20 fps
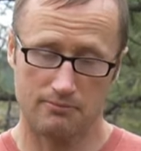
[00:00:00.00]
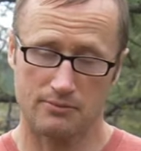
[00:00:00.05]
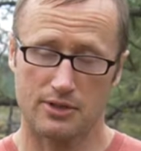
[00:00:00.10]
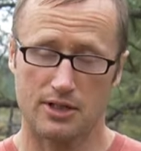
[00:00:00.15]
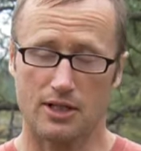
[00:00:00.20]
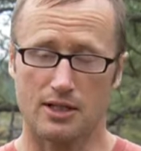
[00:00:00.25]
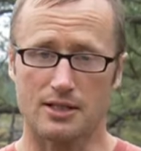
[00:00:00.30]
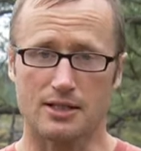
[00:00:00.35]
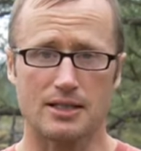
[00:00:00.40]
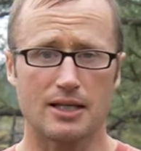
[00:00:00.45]

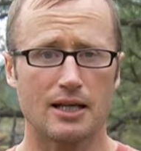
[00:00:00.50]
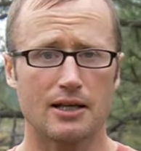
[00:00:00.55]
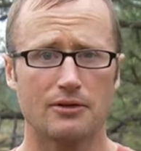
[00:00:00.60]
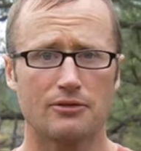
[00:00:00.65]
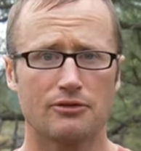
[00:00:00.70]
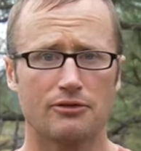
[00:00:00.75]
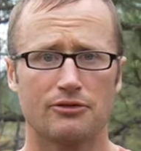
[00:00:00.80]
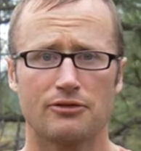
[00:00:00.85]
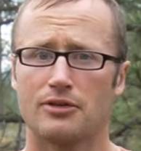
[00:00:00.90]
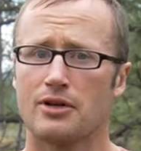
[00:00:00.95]
It's on
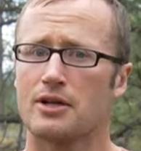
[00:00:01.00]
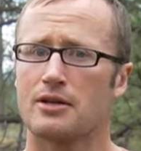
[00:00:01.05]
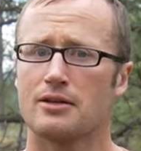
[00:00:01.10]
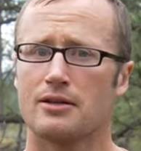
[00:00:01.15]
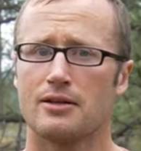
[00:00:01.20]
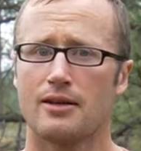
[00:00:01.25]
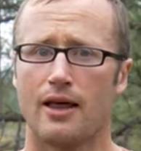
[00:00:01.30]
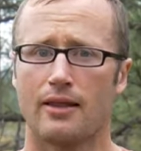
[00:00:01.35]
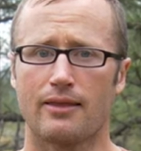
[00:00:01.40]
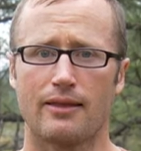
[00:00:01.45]
safe,
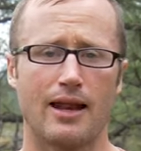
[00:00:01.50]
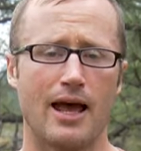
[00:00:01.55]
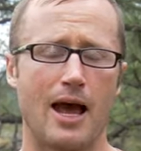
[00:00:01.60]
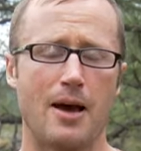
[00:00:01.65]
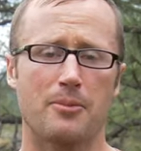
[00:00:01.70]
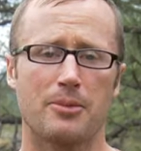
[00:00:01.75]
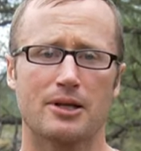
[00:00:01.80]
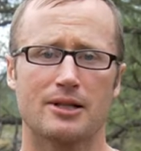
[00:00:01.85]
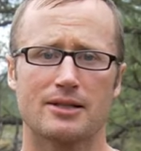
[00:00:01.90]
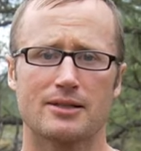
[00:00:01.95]
nothing
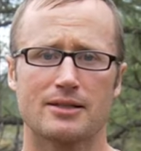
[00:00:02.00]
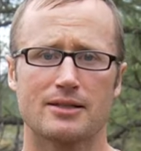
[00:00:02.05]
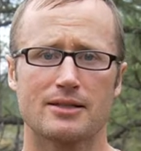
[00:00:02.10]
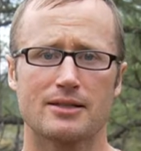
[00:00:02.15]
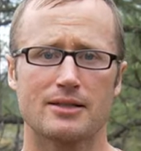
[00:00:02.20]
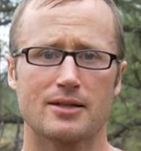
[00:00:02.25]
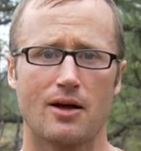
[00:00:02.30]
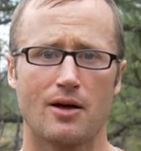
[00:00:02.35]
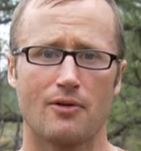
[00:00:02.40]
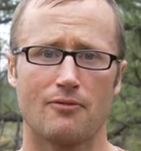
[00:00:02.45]
happens,